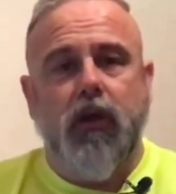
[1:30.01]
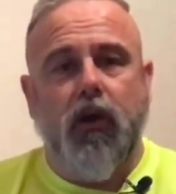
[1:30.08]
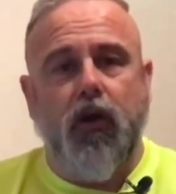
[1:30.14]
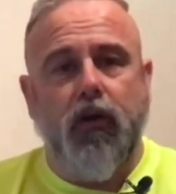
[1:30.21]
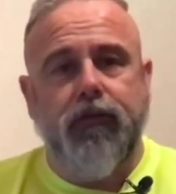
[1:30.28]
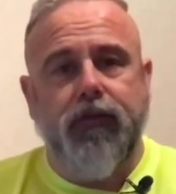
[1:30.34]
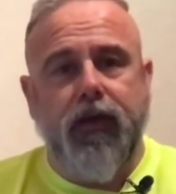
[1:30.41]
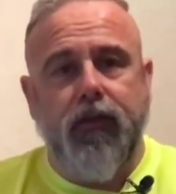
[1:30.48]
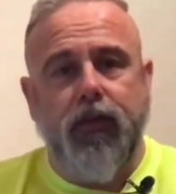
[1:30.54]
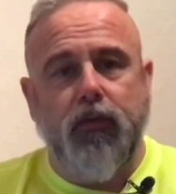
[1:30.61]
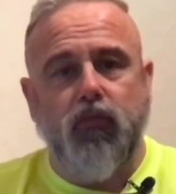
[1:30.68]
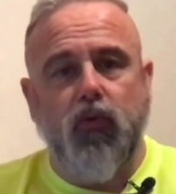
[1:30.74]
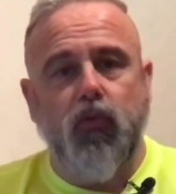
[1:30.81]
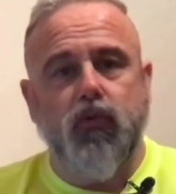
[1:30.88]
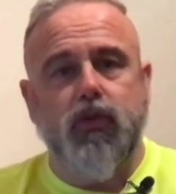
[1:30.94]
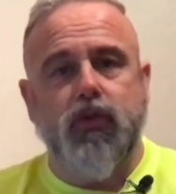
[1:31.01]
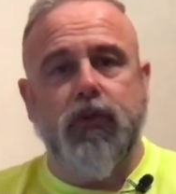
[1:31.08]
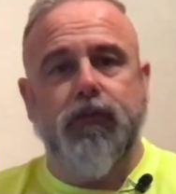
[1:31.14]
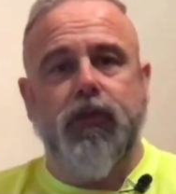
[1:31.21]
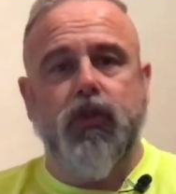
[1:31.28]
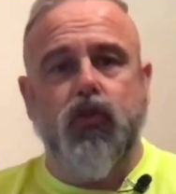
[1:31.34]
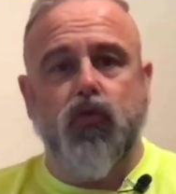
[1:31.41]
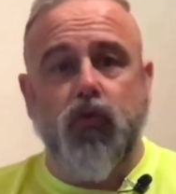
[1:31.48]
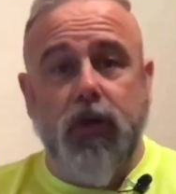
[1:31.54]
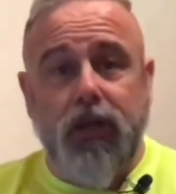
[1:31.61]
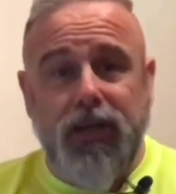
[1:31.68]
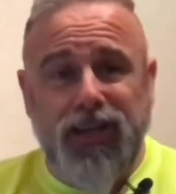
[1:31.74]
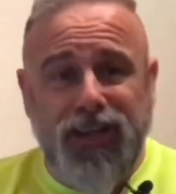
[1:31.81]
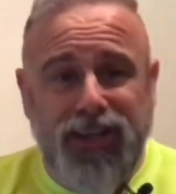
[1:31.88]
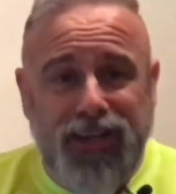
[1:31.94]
I found the roots of the tree